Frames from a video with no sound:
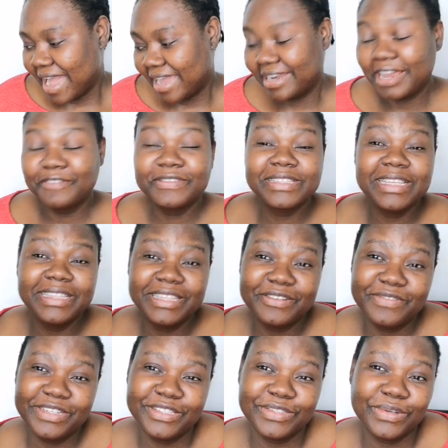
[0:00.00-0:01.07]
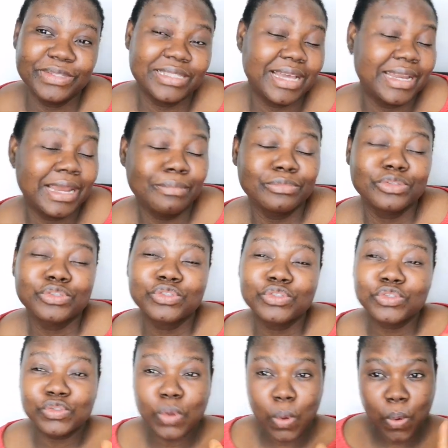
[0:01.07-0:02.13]
And I've seen the results, and I'm
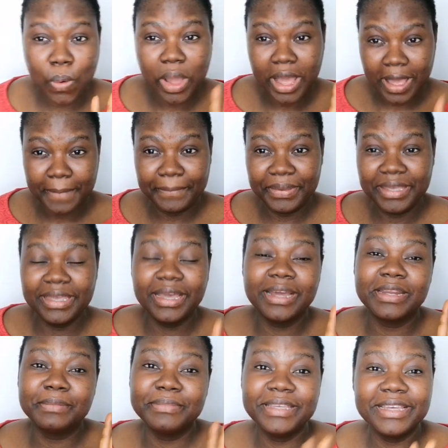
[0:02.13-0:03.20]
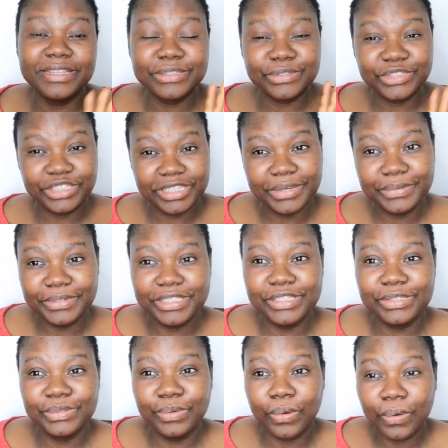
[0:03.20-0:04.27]
so happy, and I'm here to share
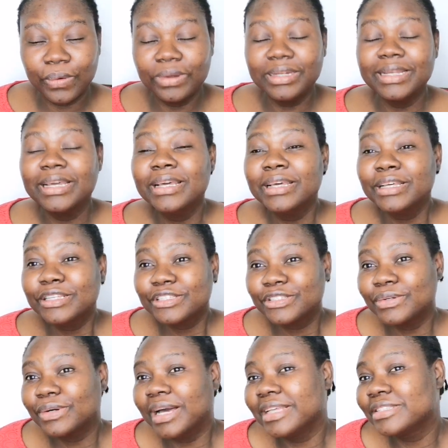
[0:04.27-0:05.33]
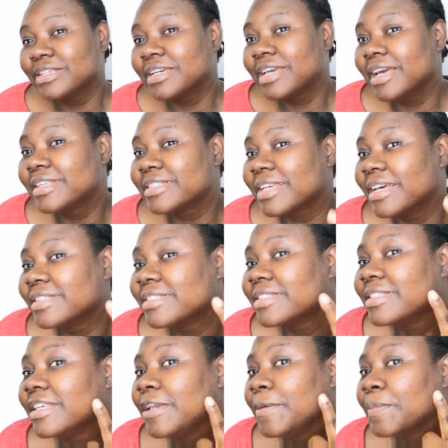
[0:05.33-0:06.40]
with you all. So as you guys can
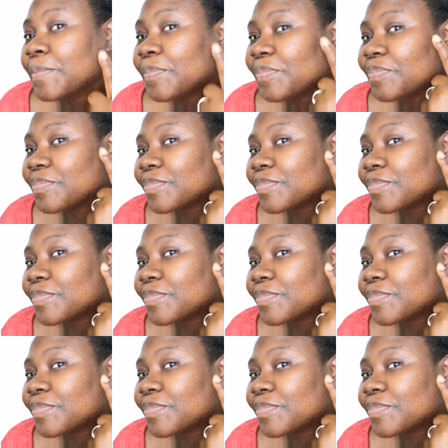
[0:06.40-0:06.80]
see,